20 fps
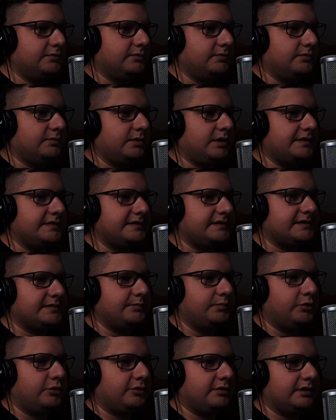one
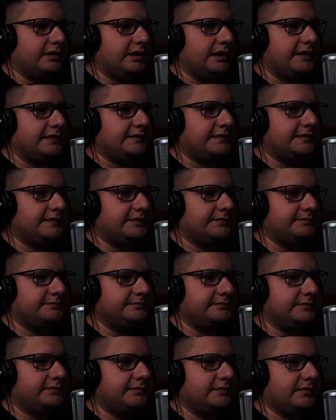spotlight.
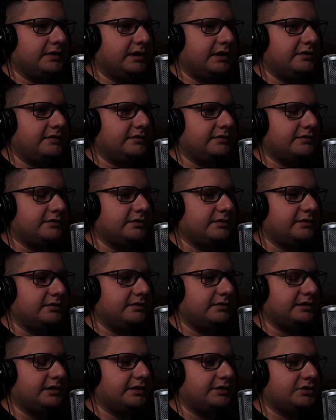I'll
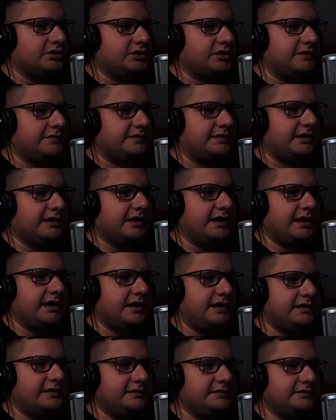hit Shift
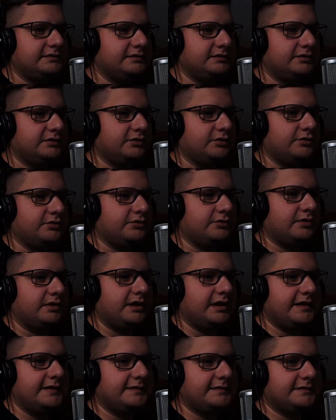A, go to
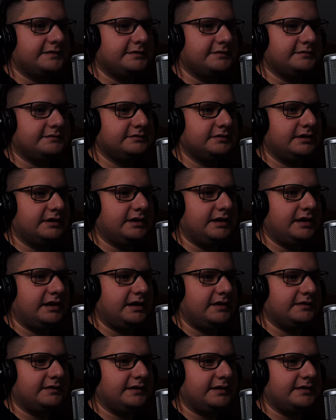light,
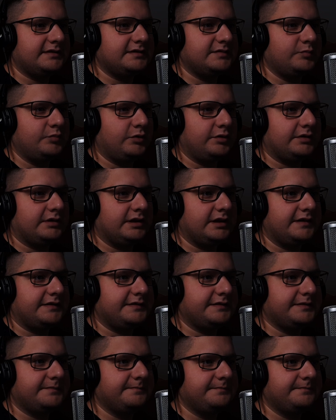and add spotlight.